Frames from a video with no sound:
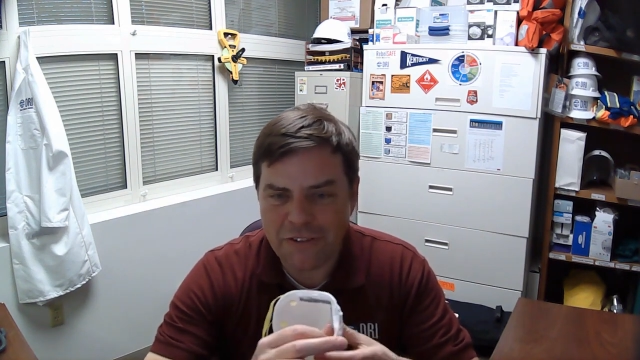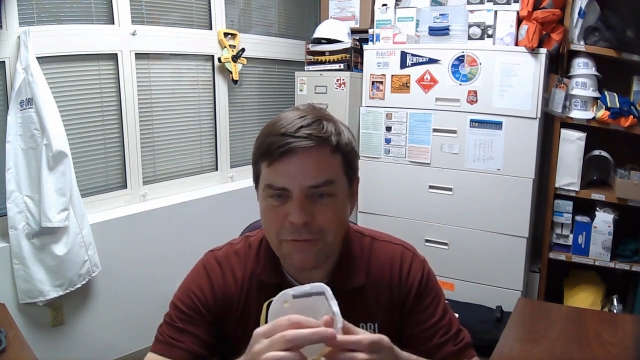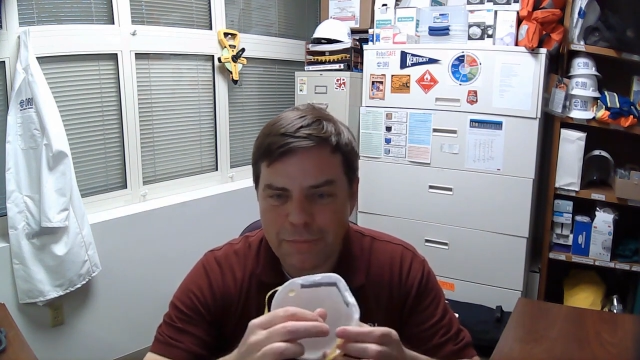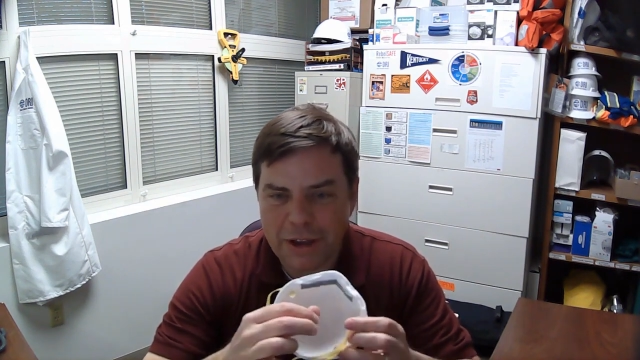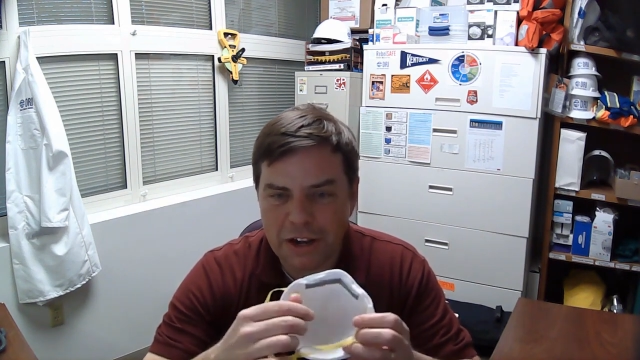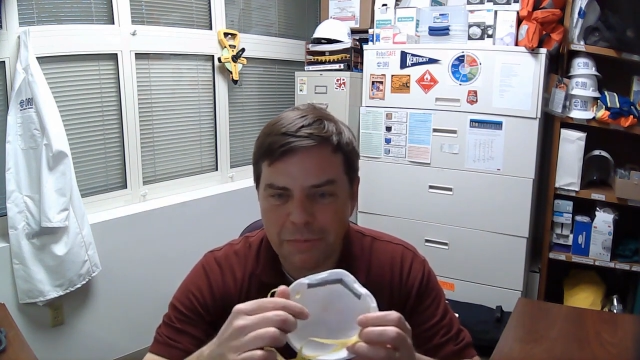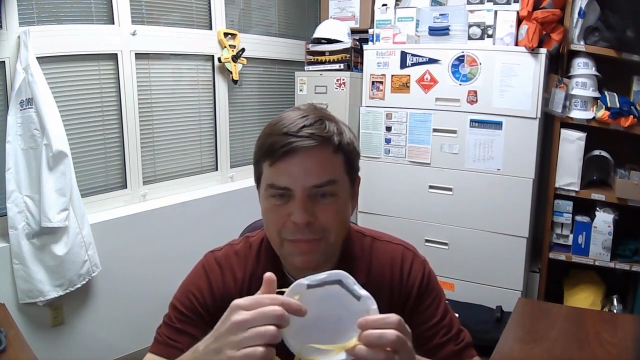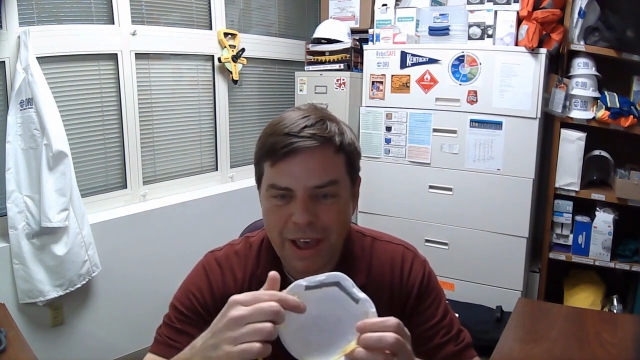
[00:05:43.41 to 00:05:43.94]
it have a
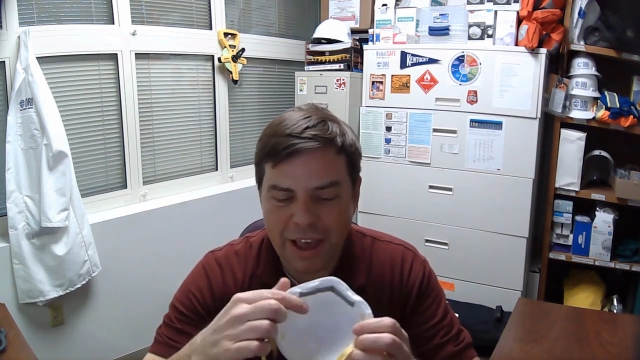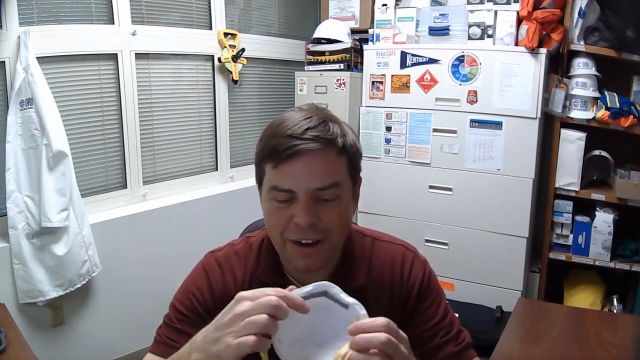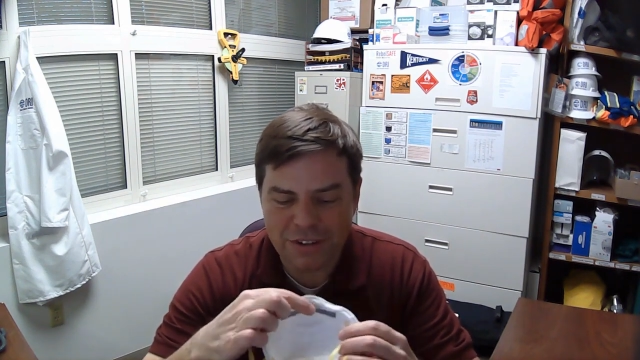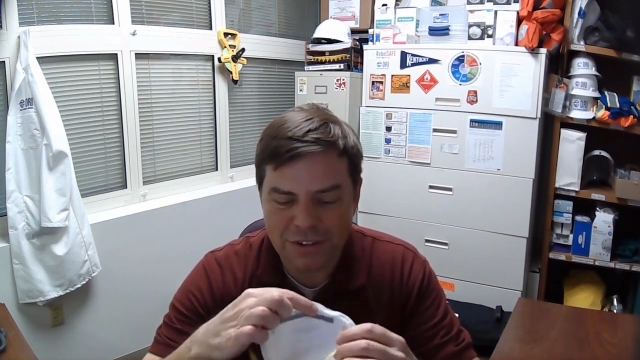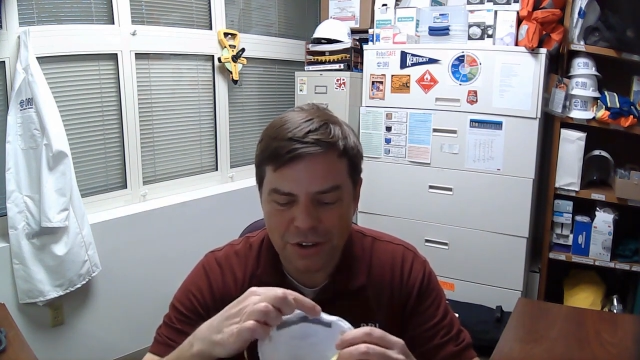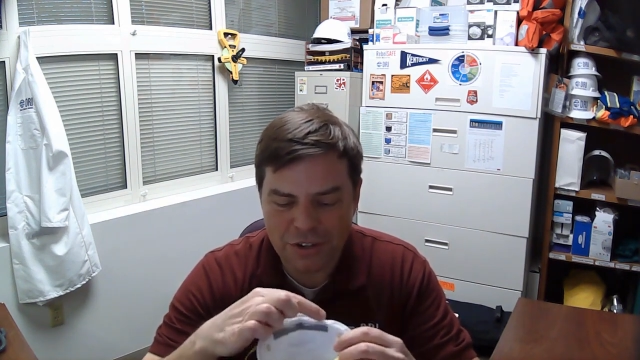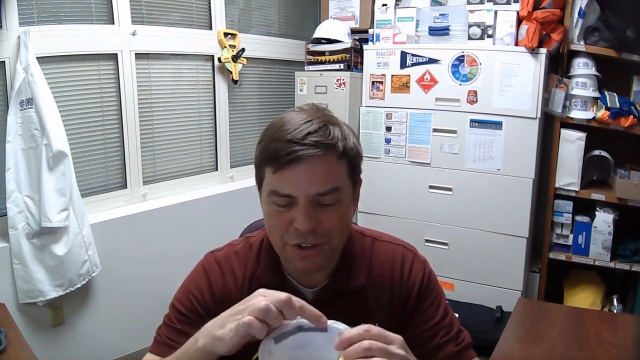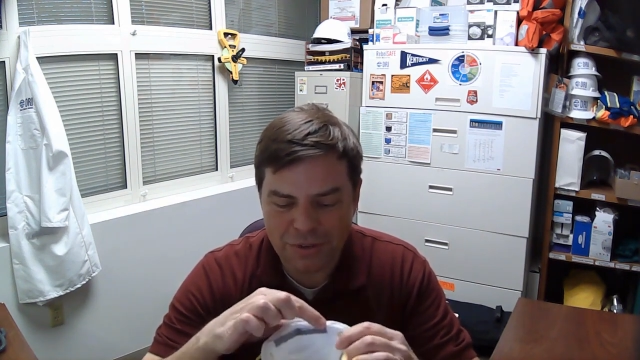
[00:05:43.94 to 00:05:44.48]
metal band,
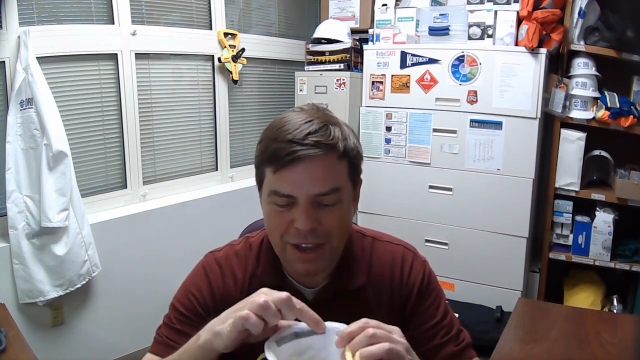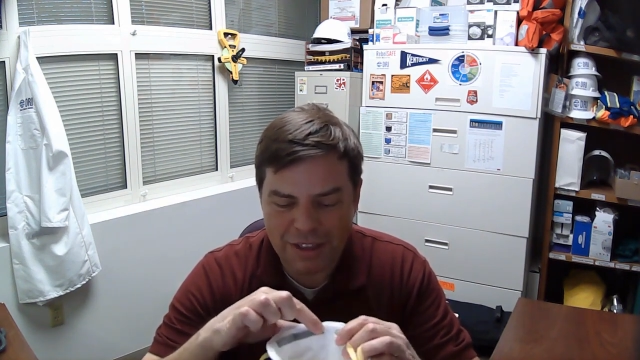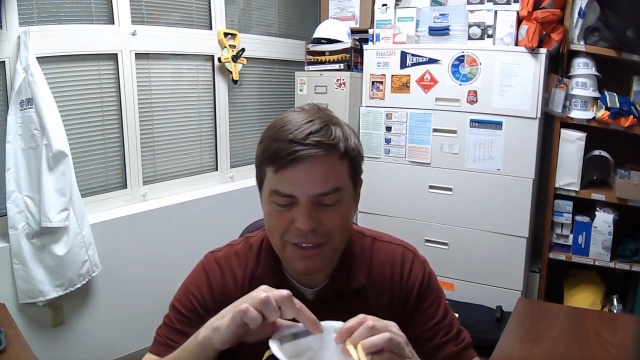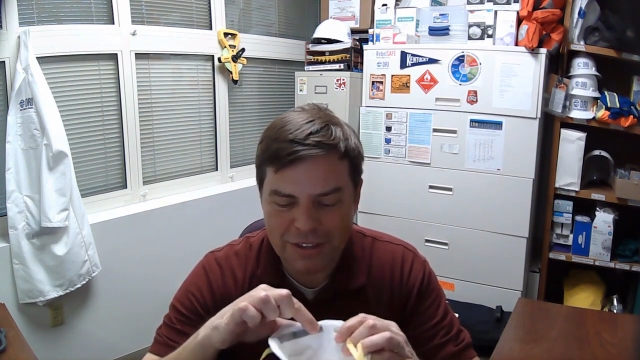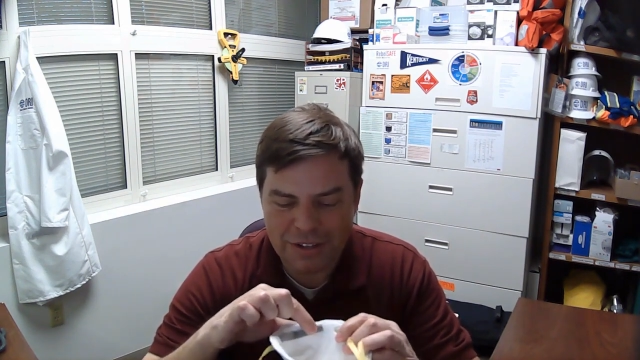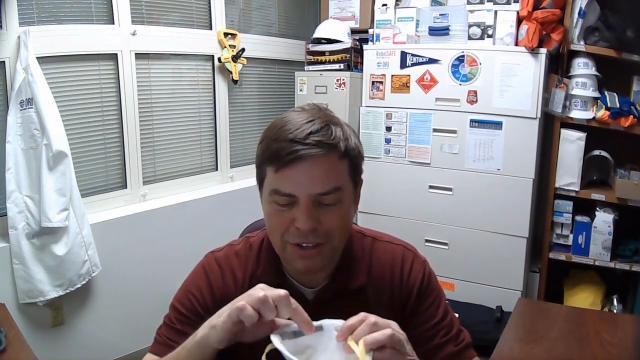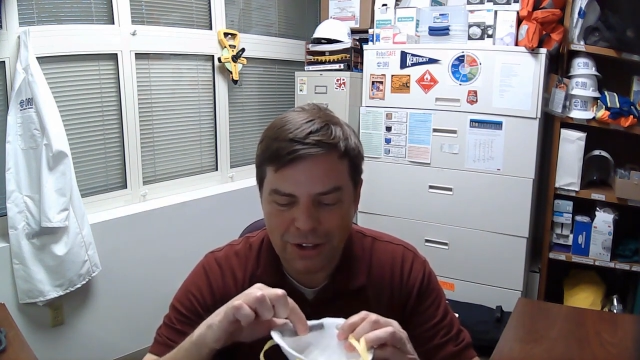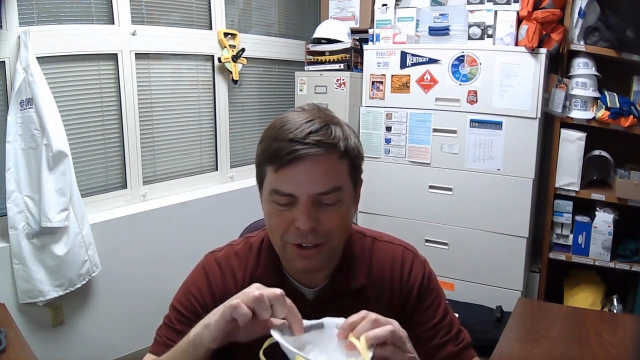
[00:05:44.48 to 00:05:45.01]
it's also
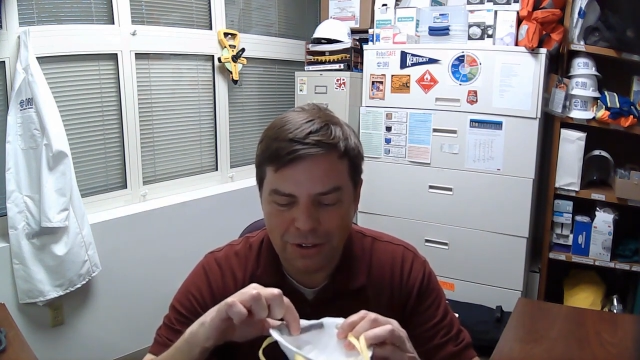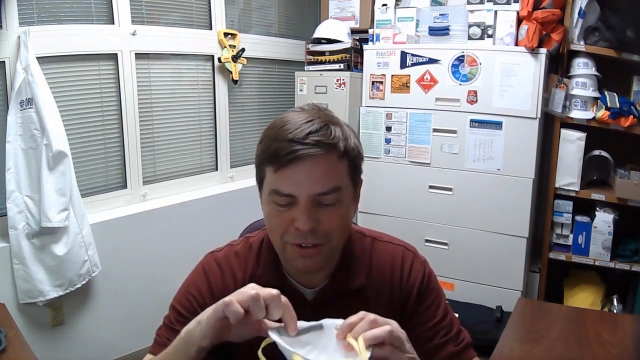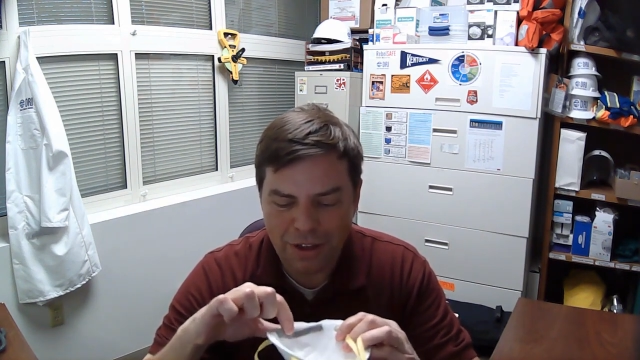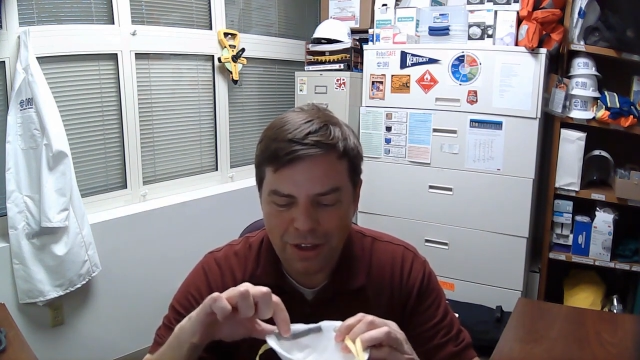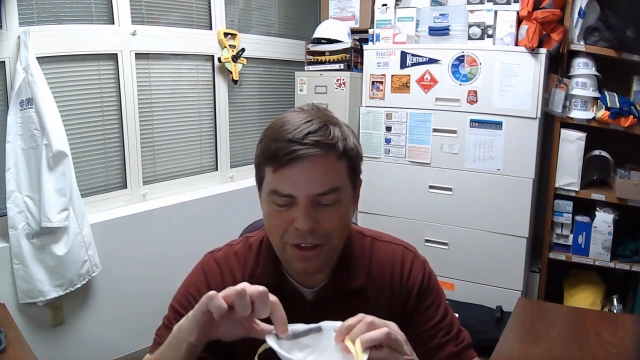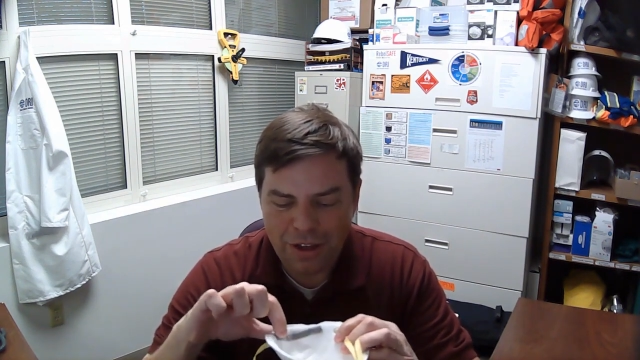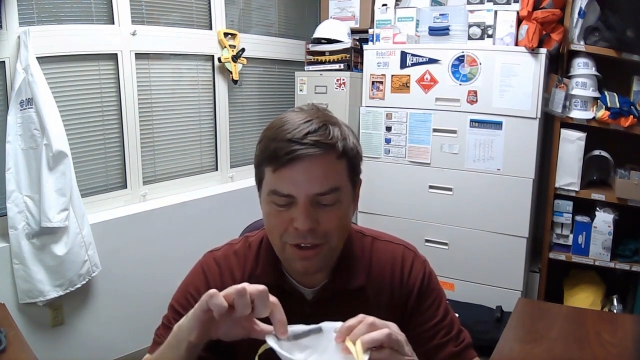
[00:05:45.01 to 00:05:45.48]
got this little